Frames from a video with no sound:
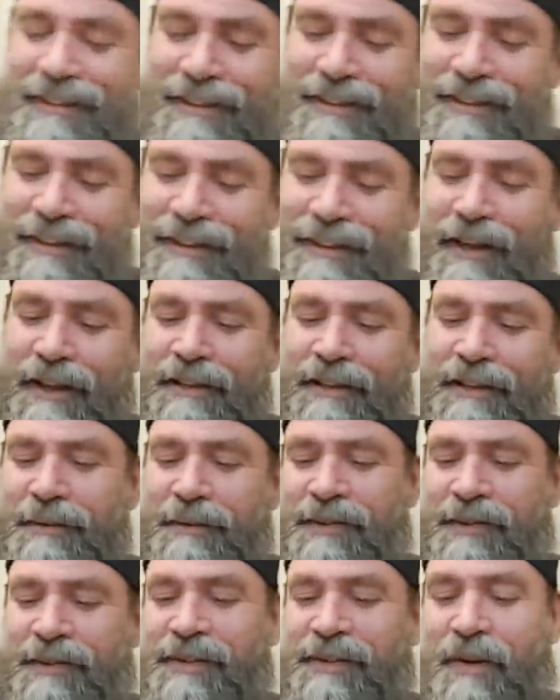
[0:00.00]
Uh, this one
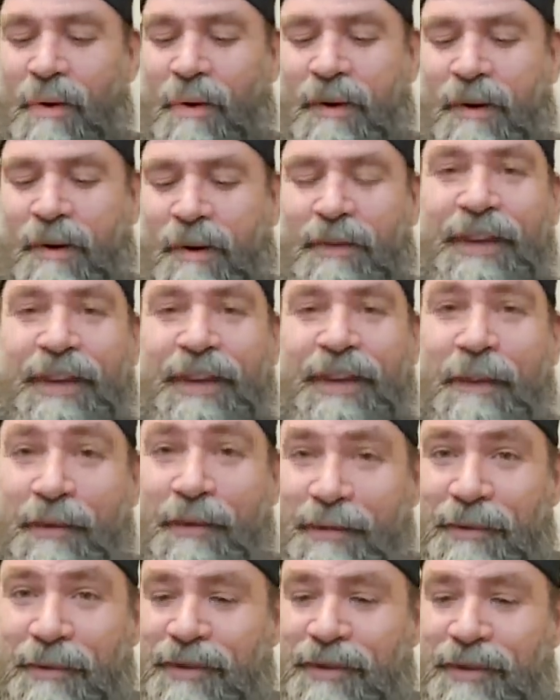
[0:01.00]
says R on top, so I'm
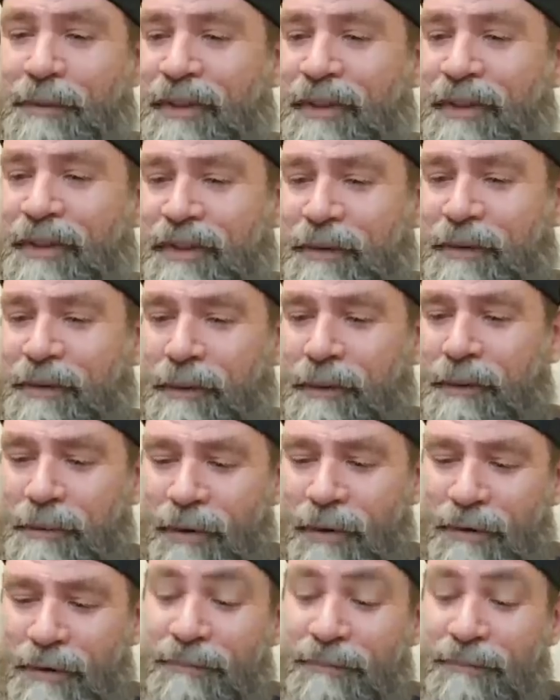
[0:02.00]
assuming this is
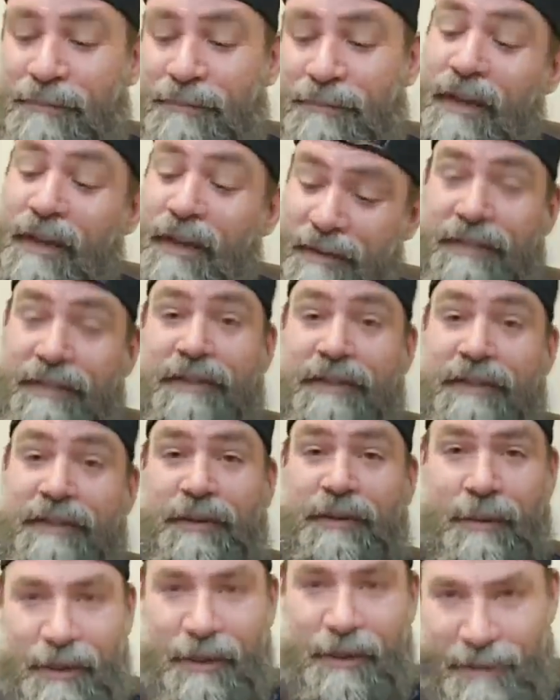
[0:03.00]
Reaper. This is the
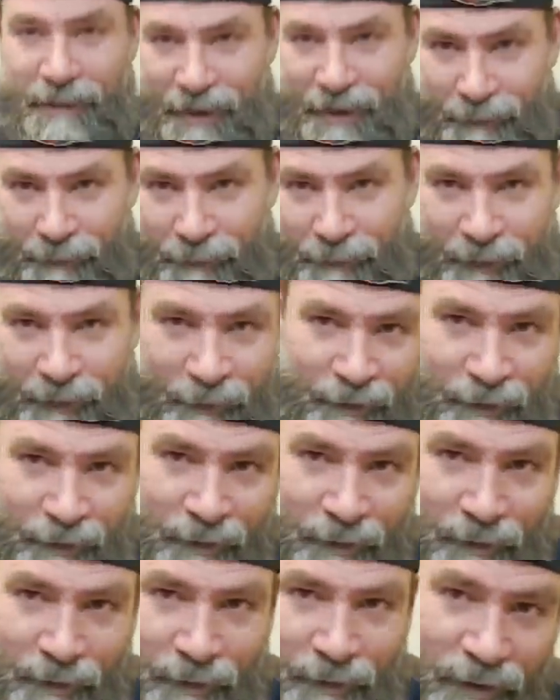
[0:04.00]
Red Bell Reaper.
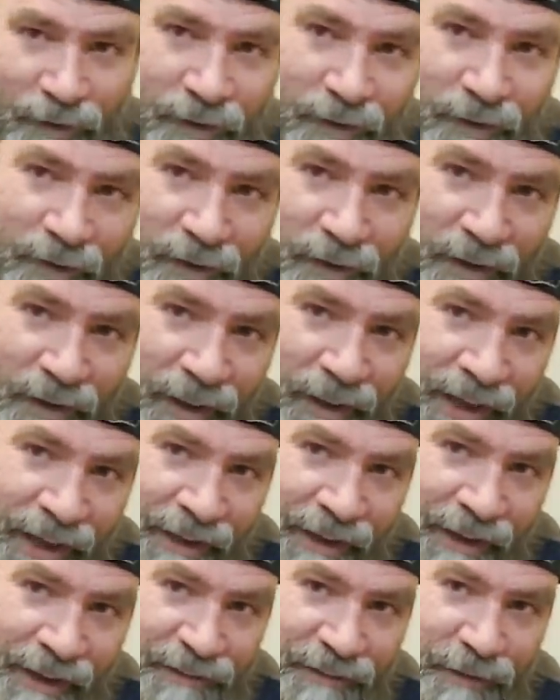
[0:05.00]
Look at that.
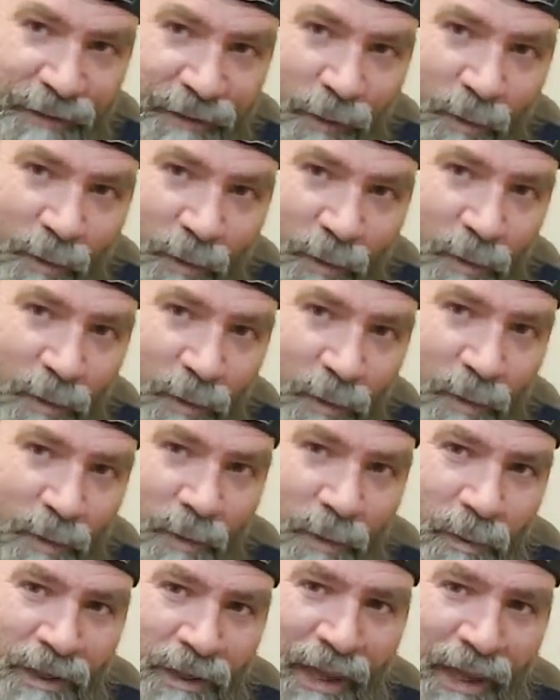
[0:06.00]
Ooh,
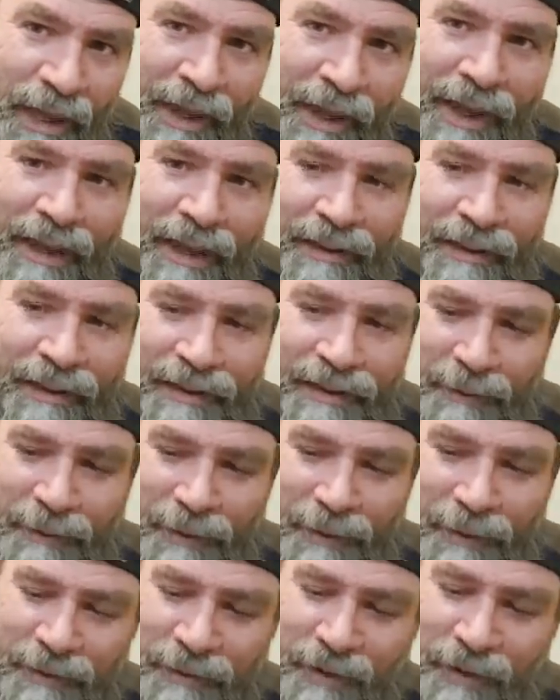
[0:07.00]
yeah, that's what
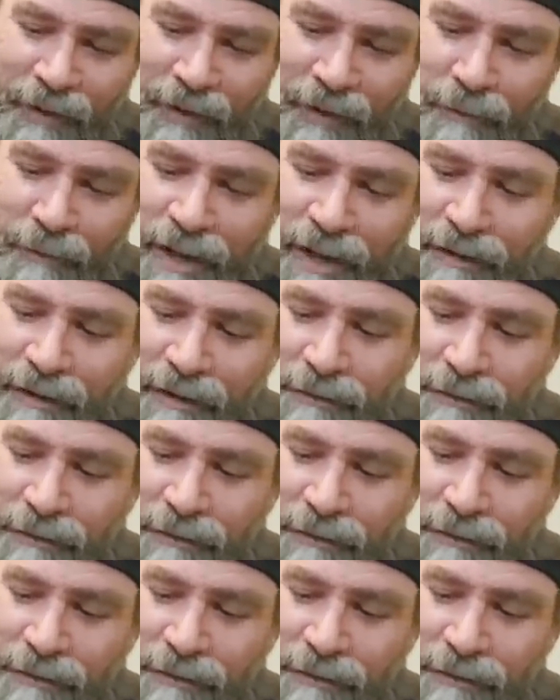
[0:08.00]
I'm talking about.